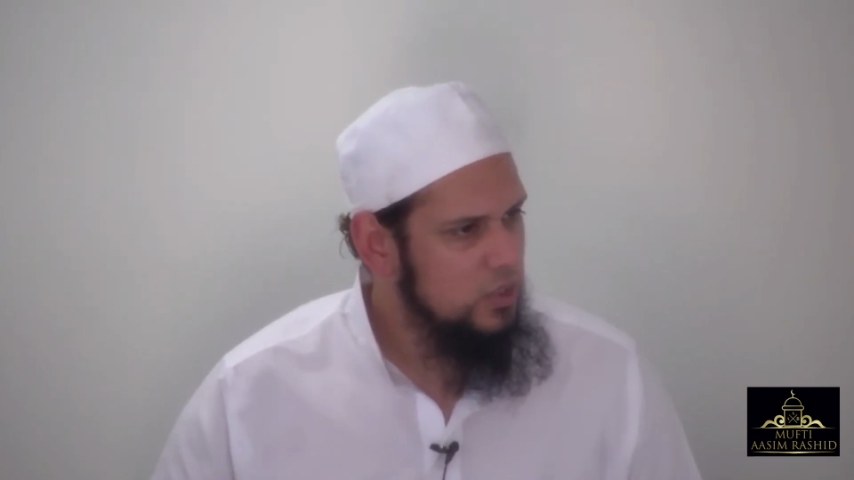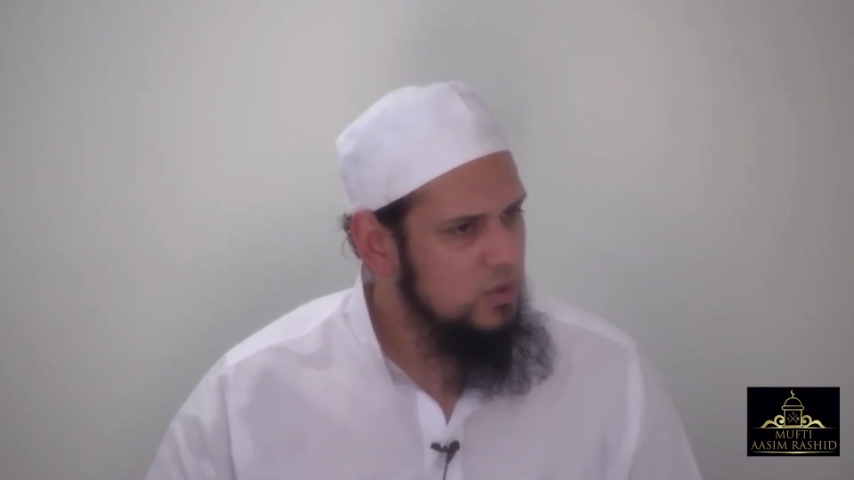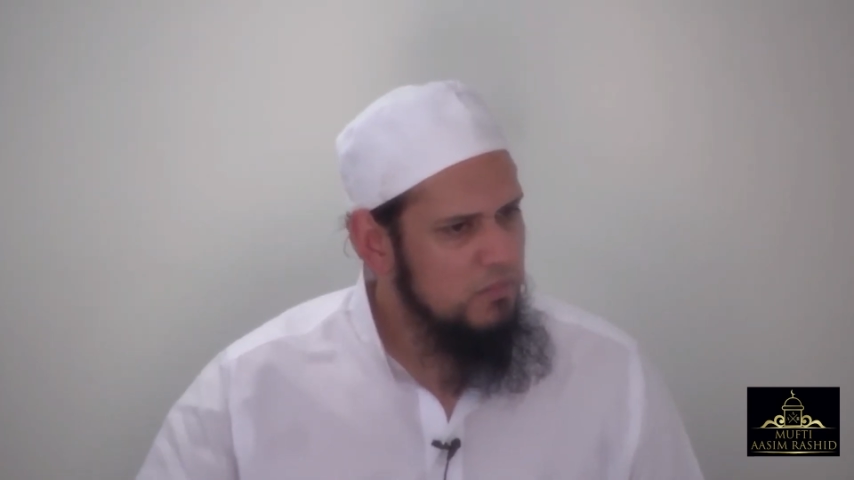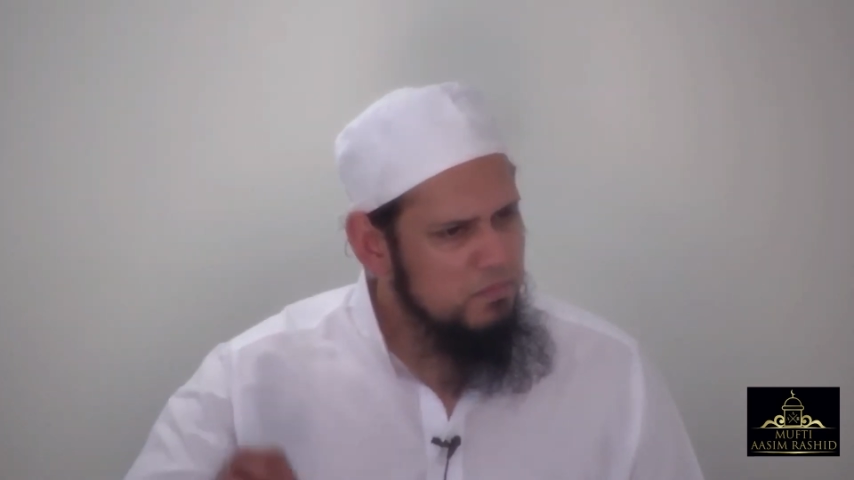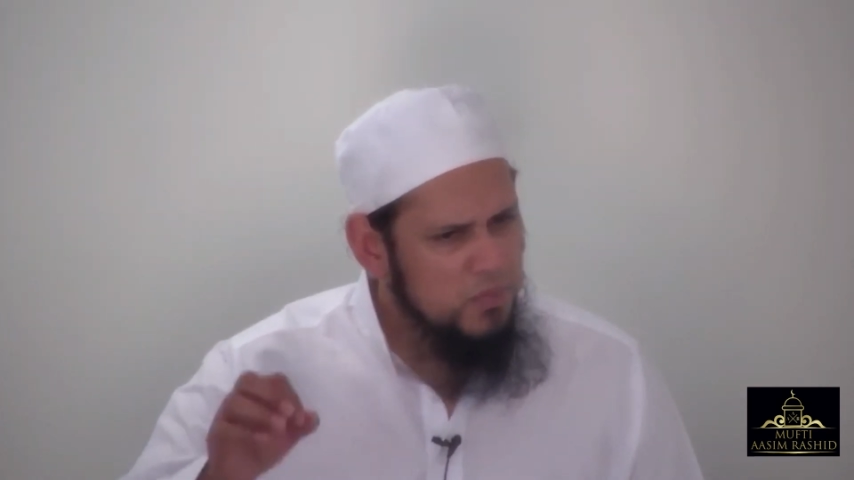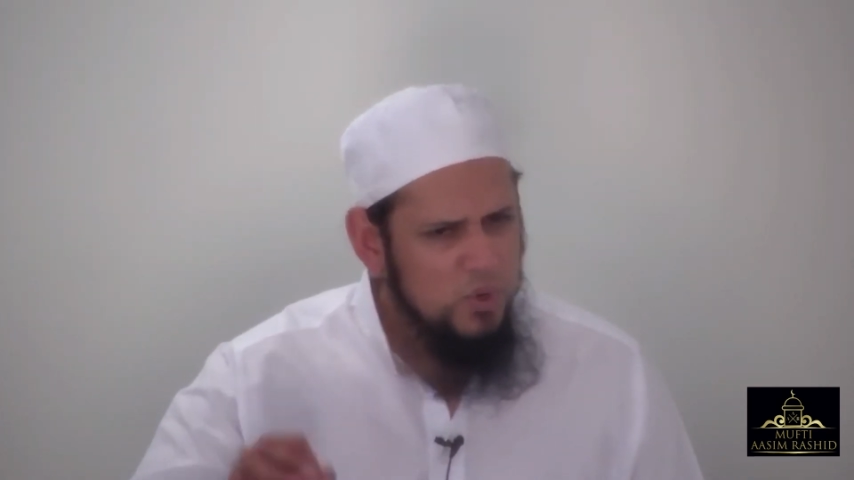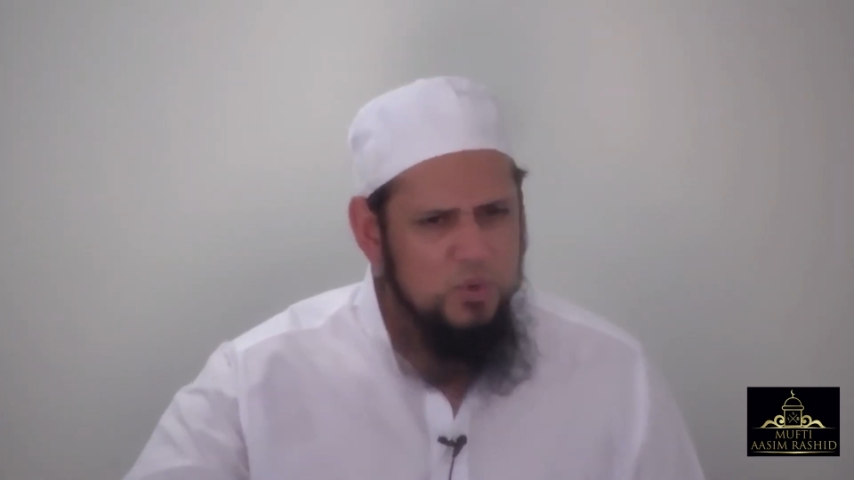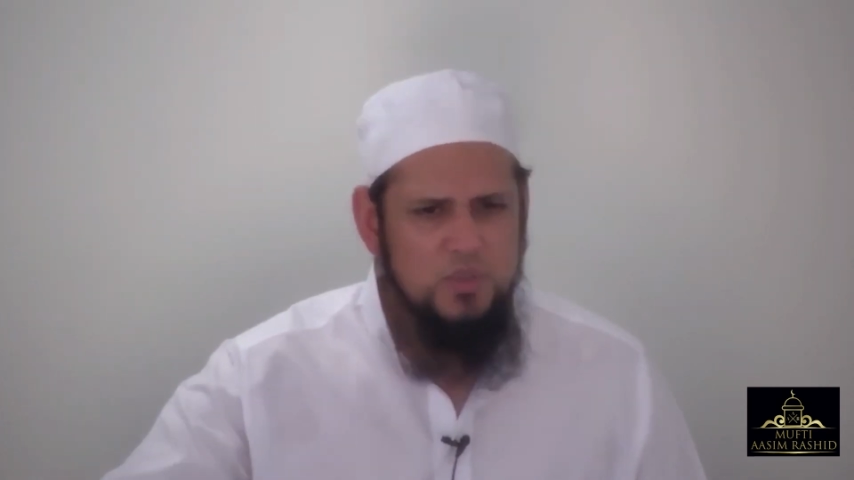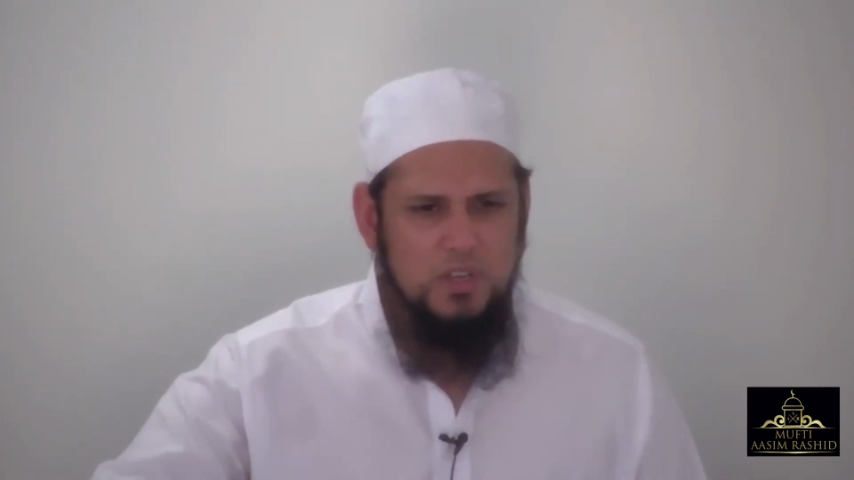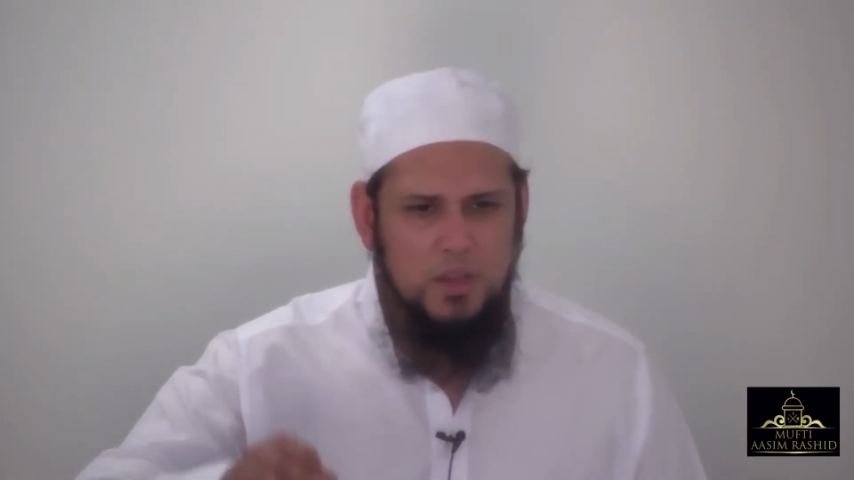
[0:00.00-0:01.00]
So the
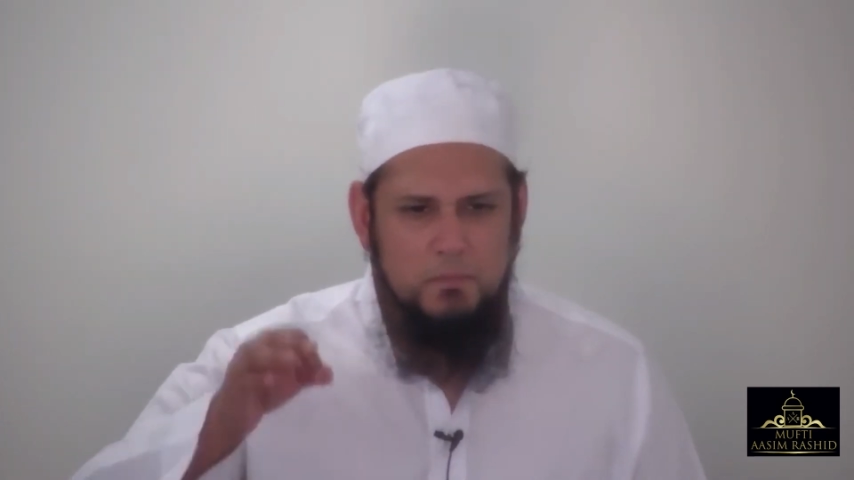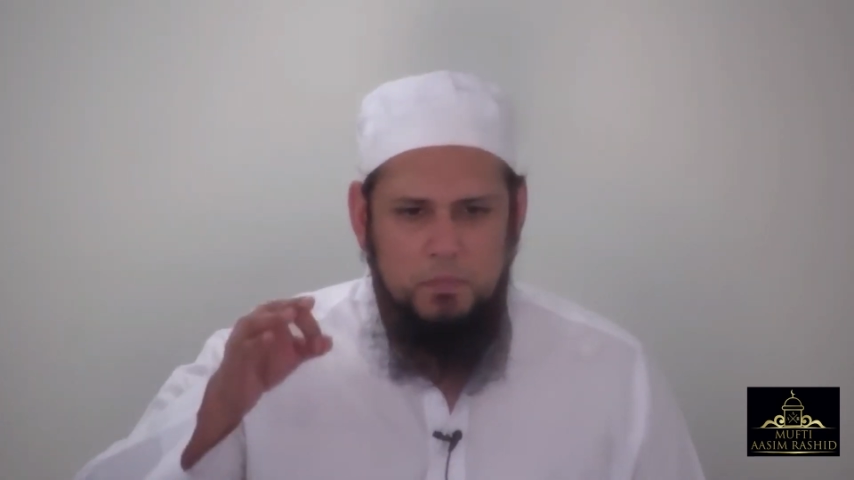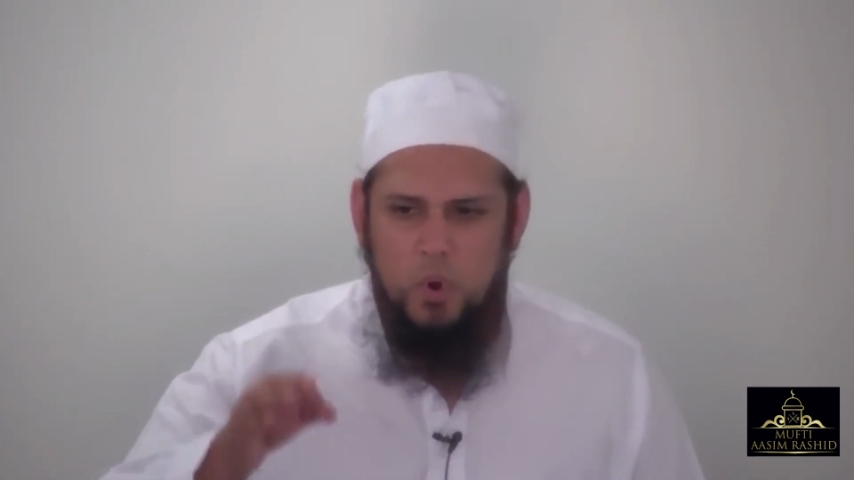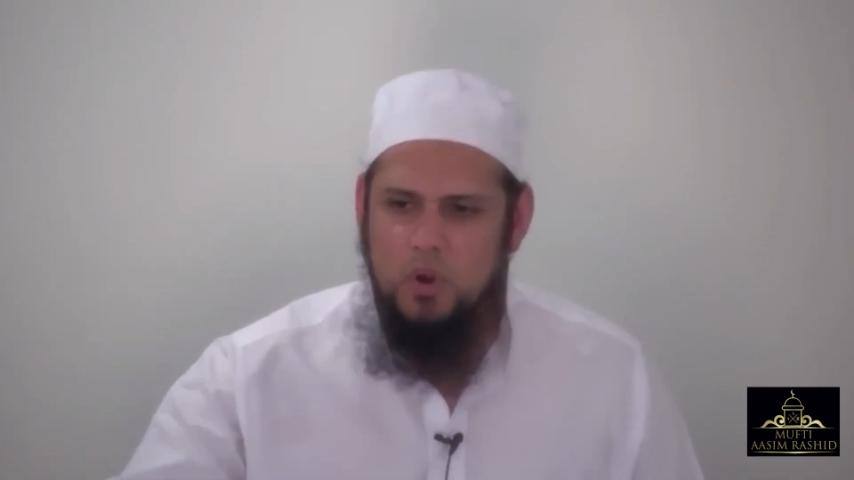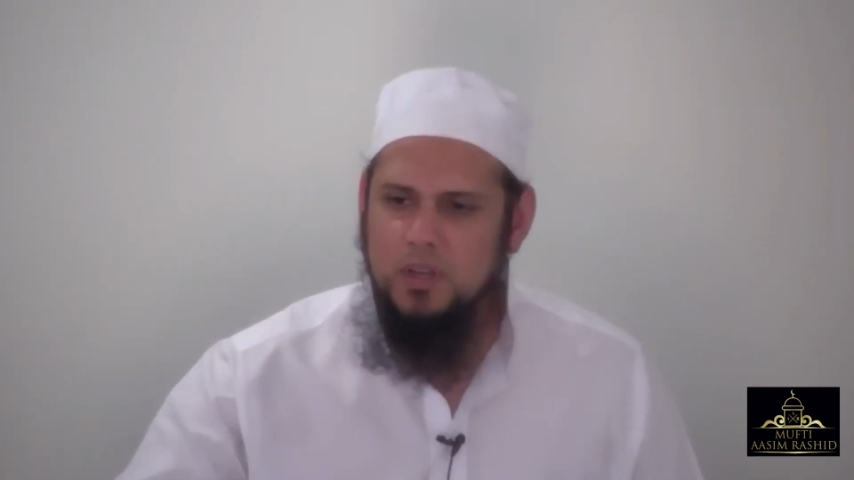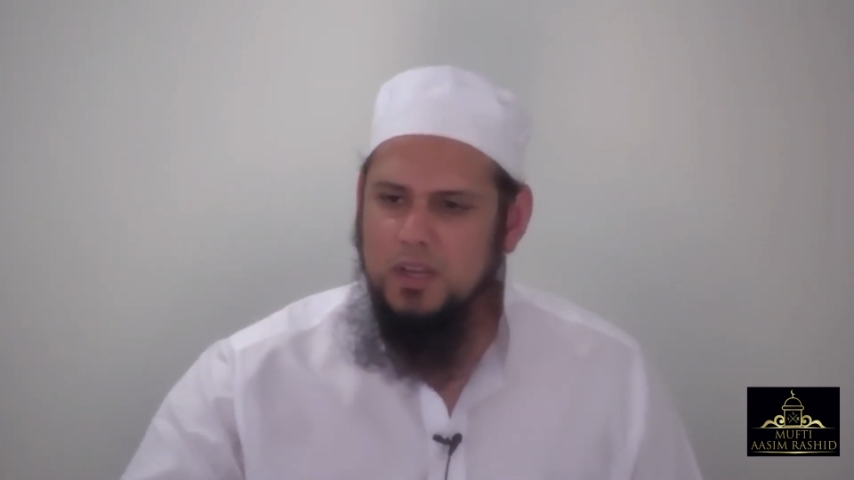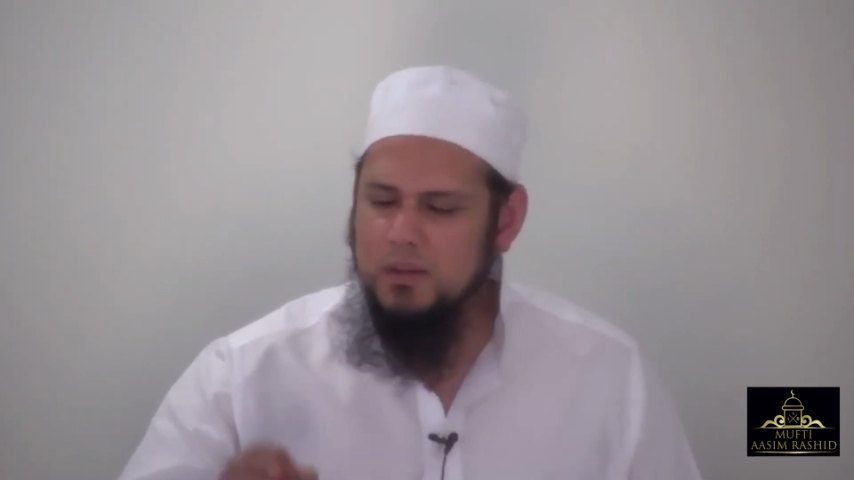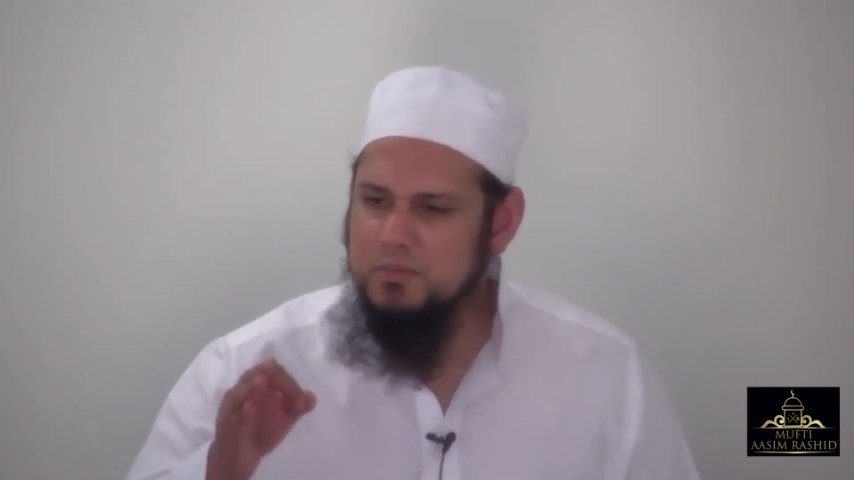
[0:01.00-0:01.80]
most important